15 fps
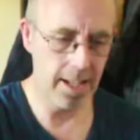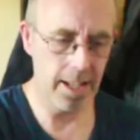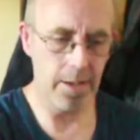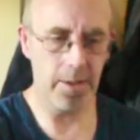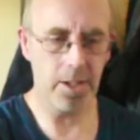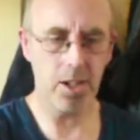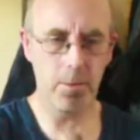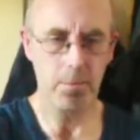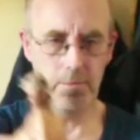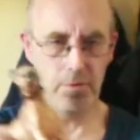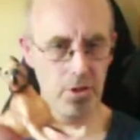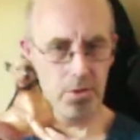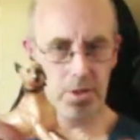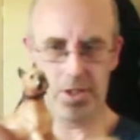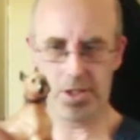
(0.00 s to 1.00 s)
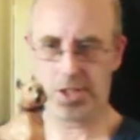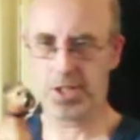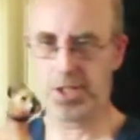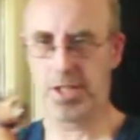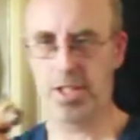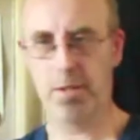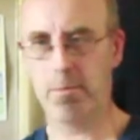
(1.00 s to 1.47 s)
Then we got
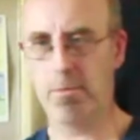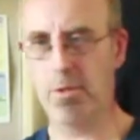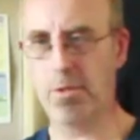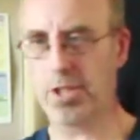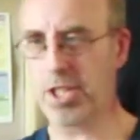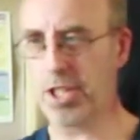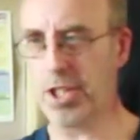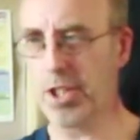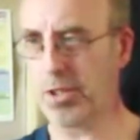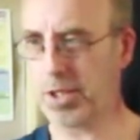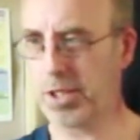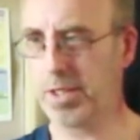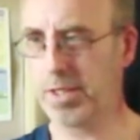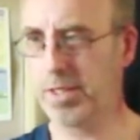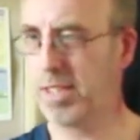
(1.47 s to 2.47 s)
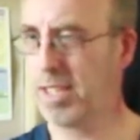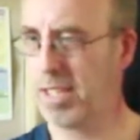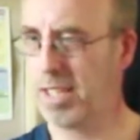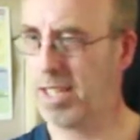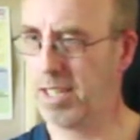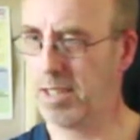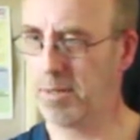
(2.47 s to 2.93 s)
Brutus the dog,
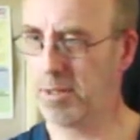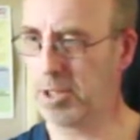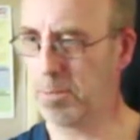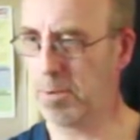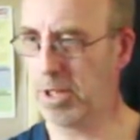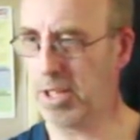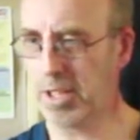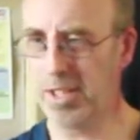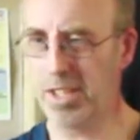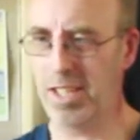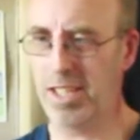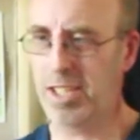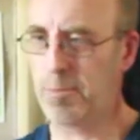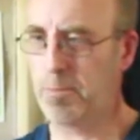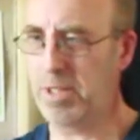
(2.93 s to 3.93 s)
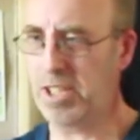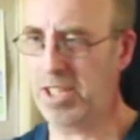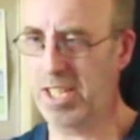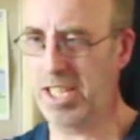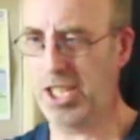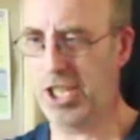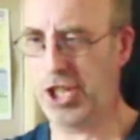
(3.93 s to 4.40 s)
which is pretty good. He's missing
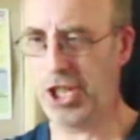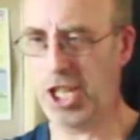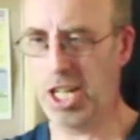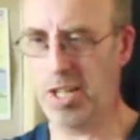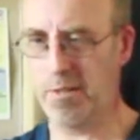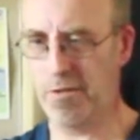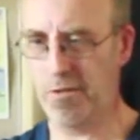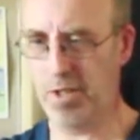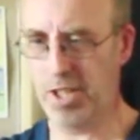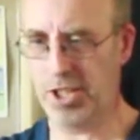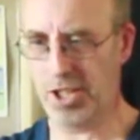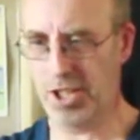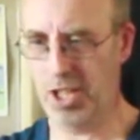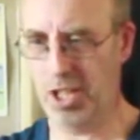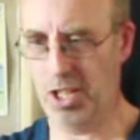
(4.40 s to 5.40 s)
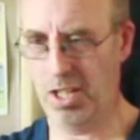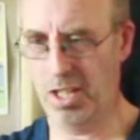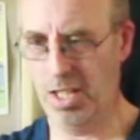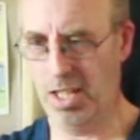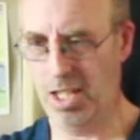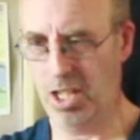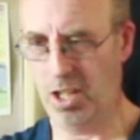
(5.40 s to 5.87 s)
his chain for his on
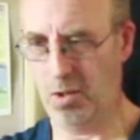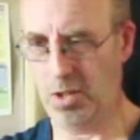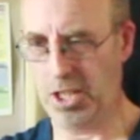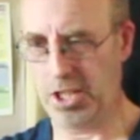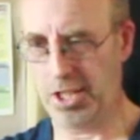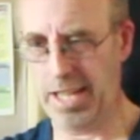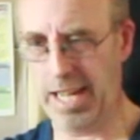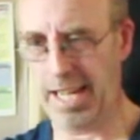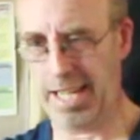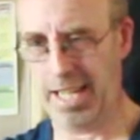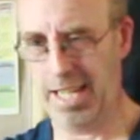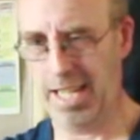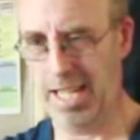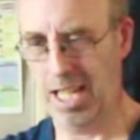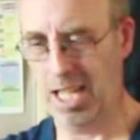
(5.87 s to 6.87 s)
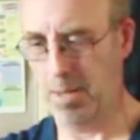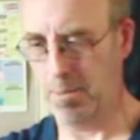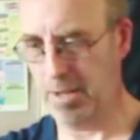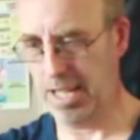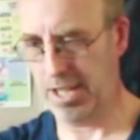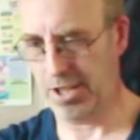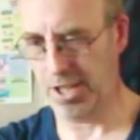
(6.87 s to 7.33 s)
his neck,
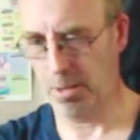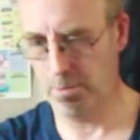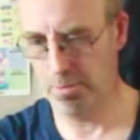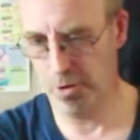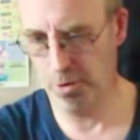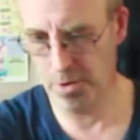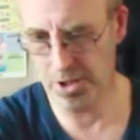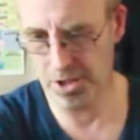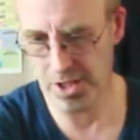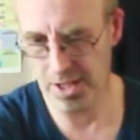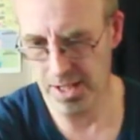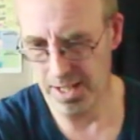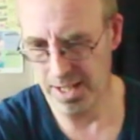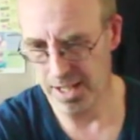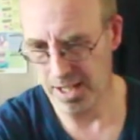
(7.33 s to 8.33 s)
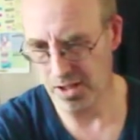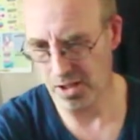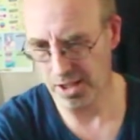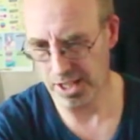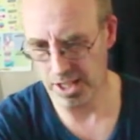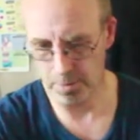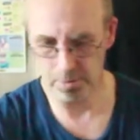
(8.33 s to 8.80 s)
but that's old Brutus. I
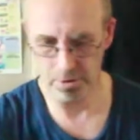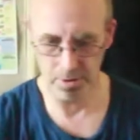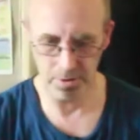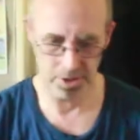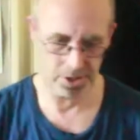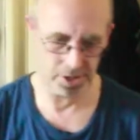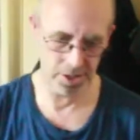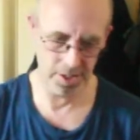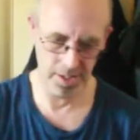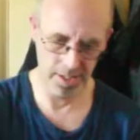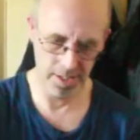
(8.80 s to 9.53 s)
like old Brutus.